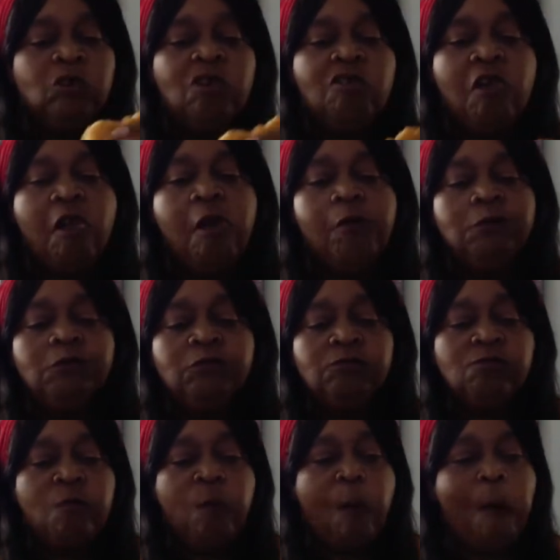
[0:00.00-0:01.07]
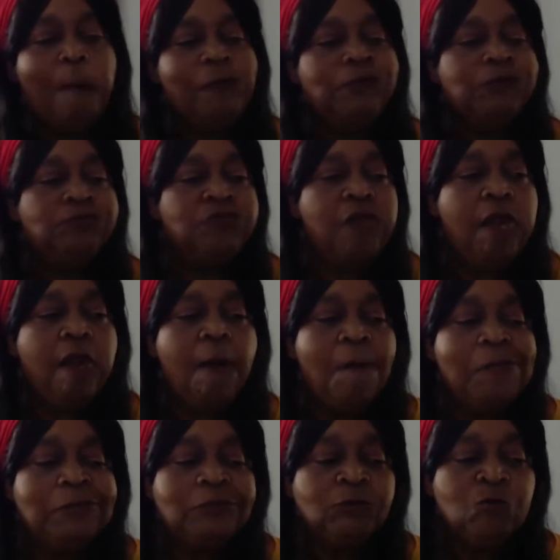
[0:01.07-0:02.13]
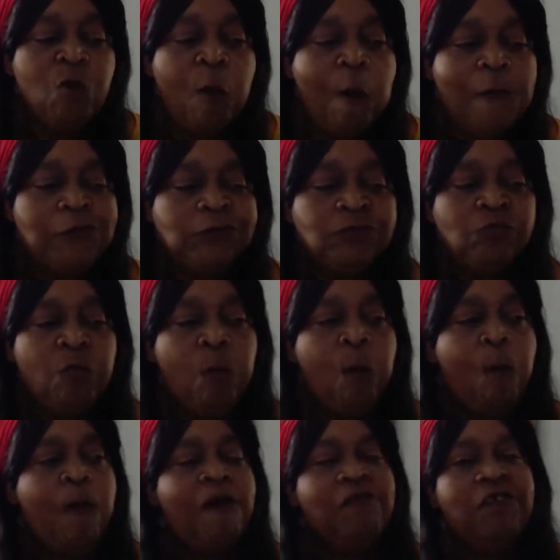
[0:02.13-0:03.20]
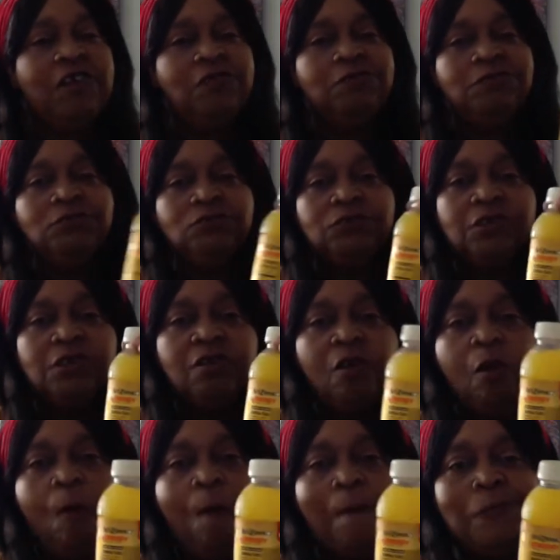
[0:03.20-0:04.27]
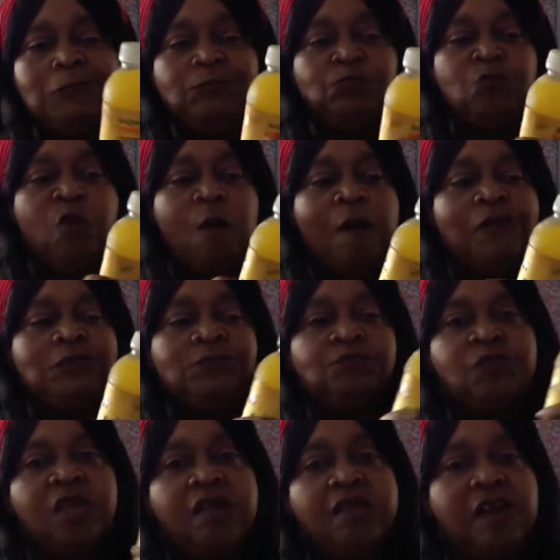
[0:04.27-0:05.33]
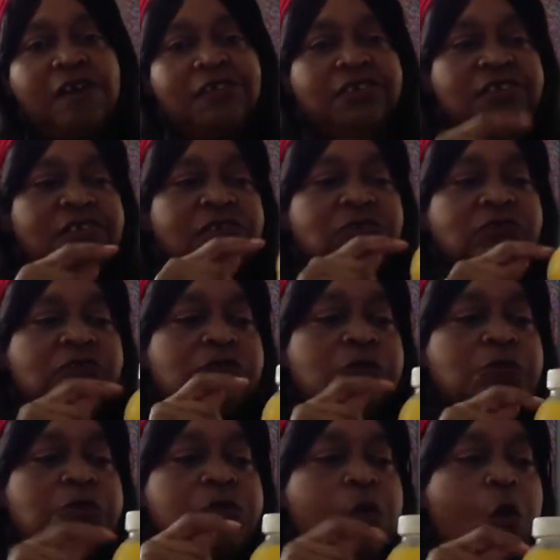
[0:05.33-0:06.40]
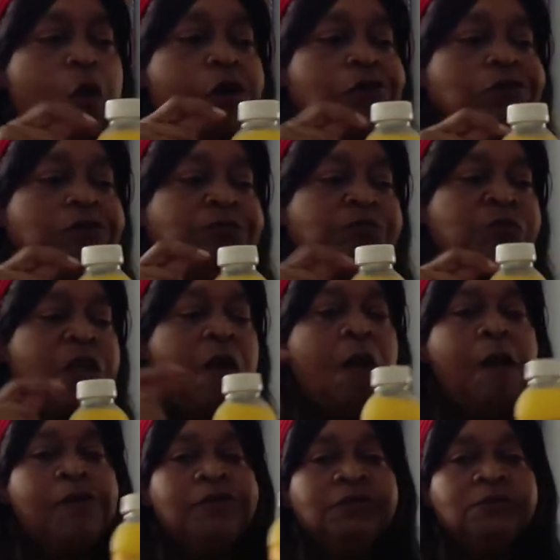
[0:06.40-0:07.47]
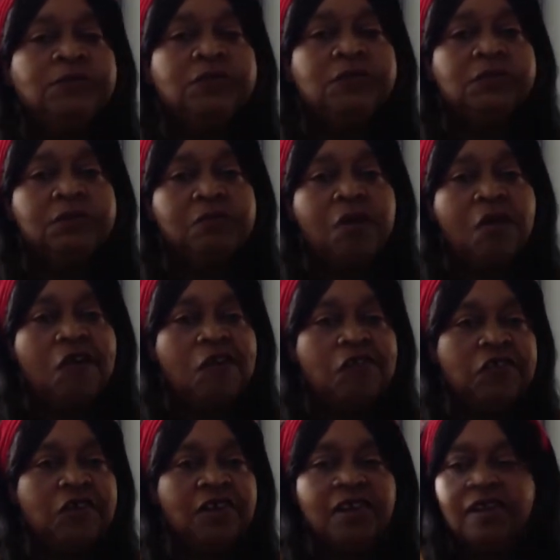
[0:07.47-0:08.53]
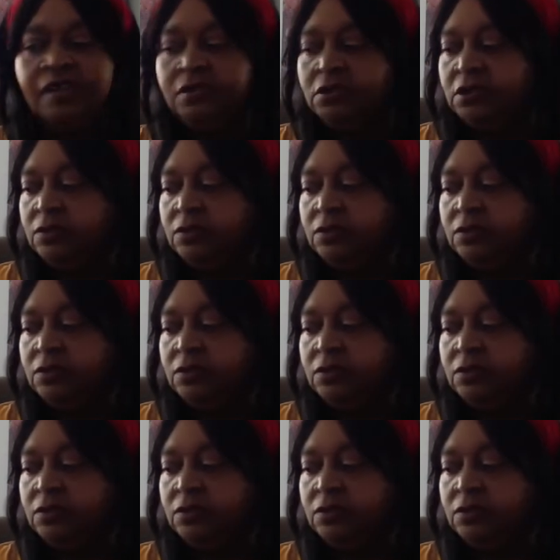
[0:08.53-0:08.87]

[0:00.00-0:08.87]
Rum, not my favorite drink, and I diluted it with water because in my health class,